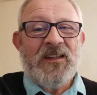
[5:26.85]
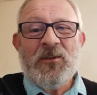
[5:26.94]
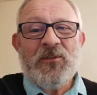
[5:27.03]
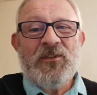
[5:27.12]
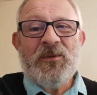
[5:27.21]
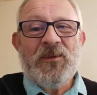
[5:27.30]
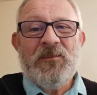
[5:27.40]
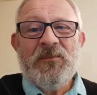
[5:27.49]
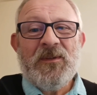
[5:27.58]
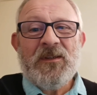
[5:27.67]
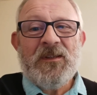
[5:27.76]
They cost you
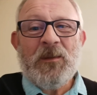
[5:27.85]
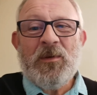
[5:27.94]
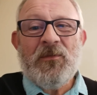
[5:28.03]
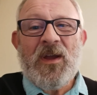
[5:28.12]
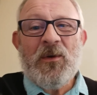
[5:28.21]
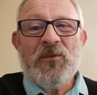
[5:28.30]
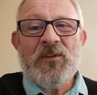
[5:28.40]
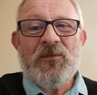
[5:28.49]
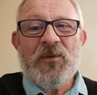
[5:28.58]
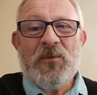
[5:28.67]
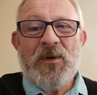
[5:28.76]
a couple of
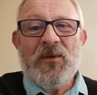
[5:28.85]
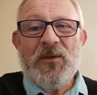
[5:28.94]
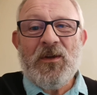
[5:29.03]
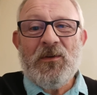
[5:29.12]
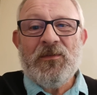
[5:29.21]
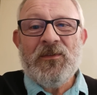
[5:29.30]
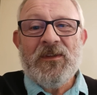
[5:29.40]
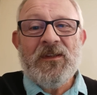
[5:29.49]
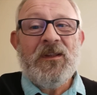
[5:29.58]
hours after a round of golf.